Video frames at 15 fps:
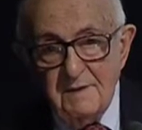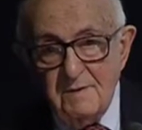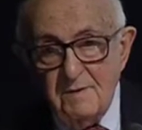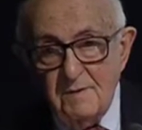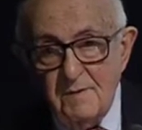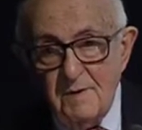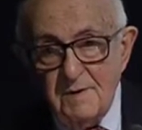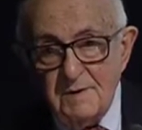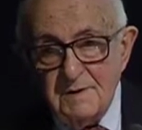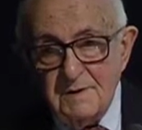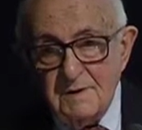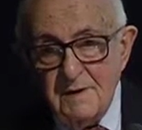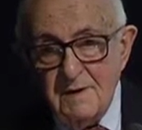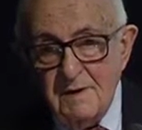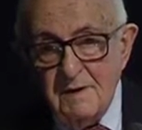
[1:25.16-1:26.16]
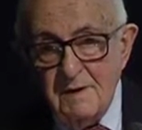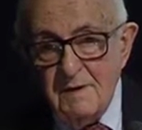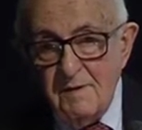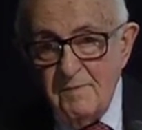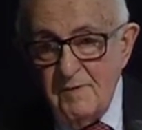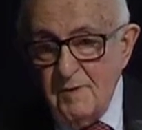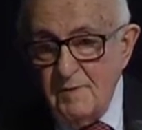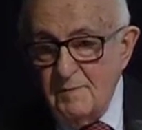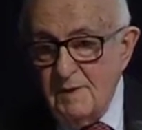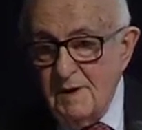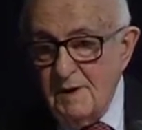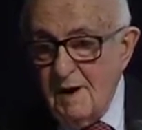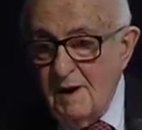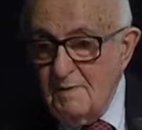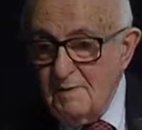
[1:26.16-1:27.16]
towards
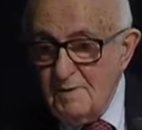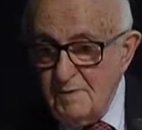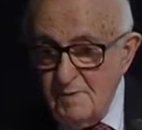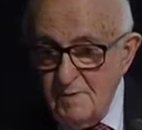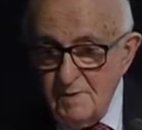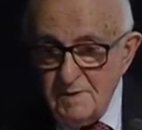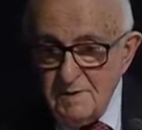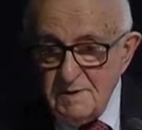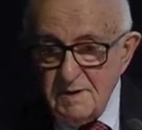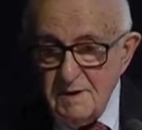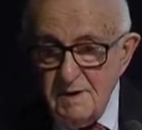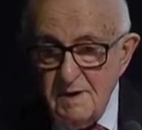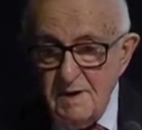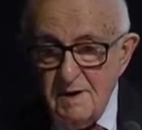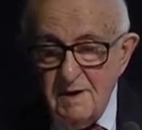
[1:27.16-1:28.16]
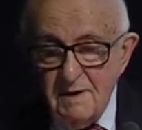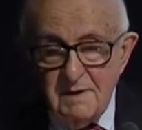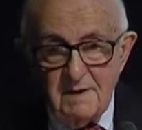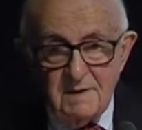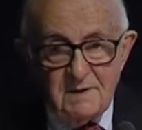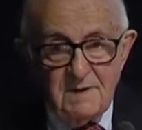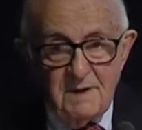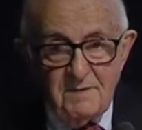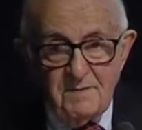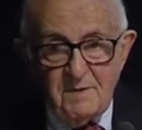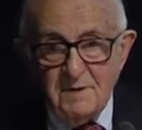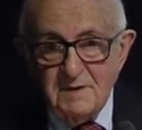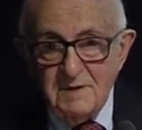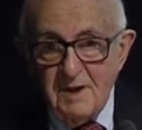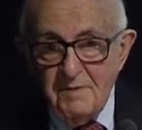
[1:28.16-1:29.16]
reforming our rules. He has served
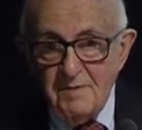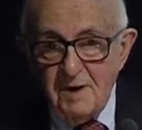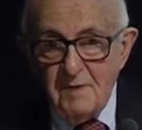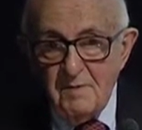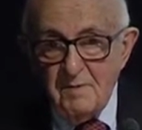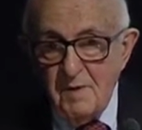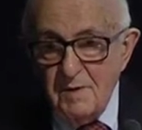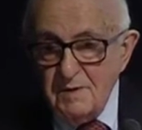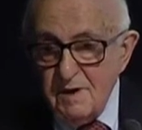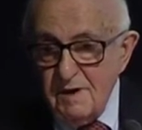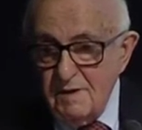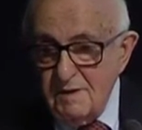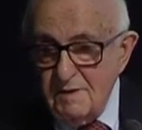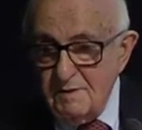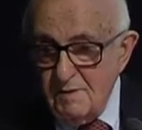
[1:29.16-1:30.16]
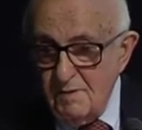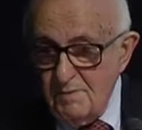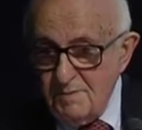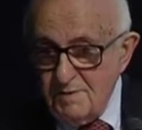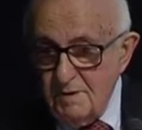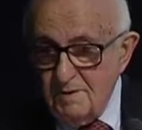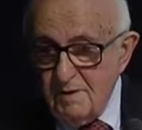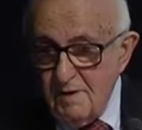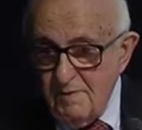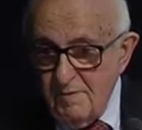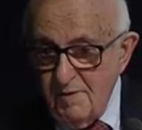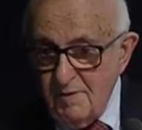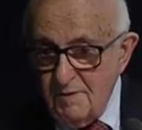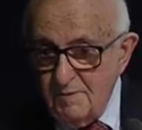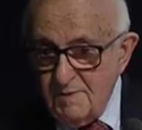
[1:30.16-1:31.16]
on several working groups on
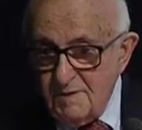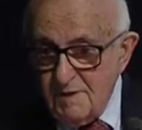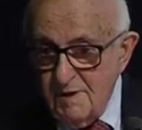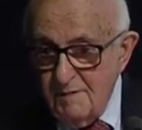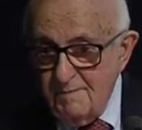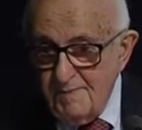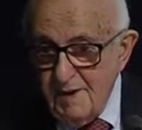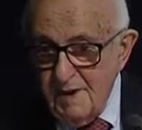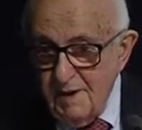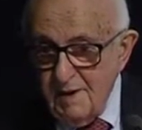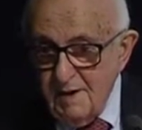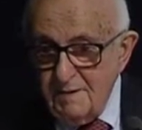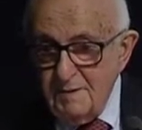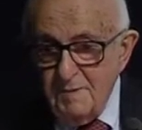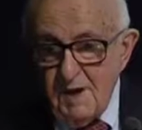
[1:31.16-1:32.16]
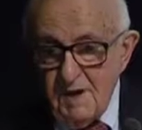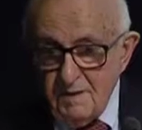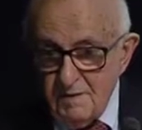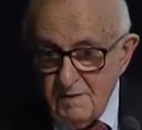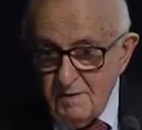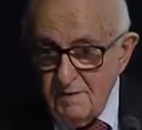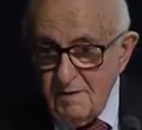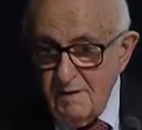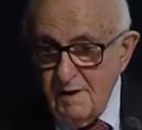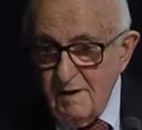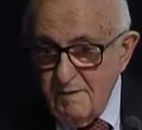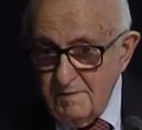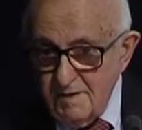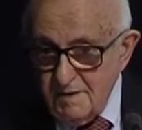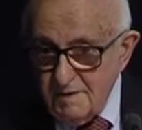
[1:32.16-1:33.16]
reforms, and we are all
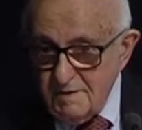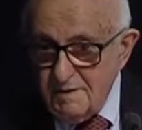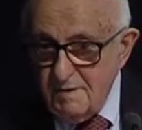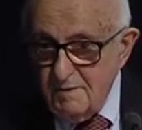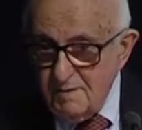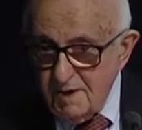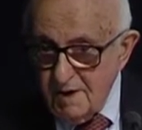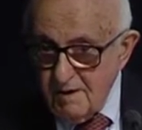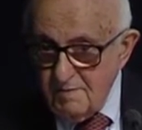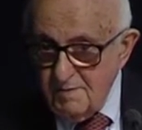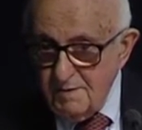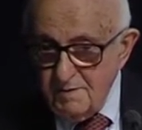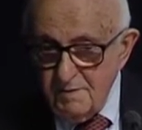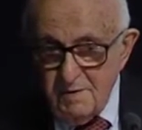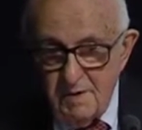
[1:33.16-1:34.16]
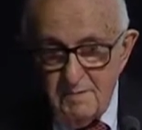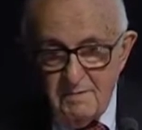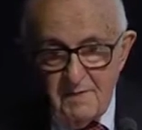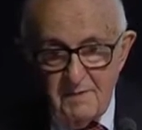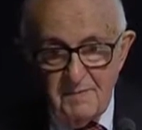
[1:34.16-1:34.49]
ever so grateful to him.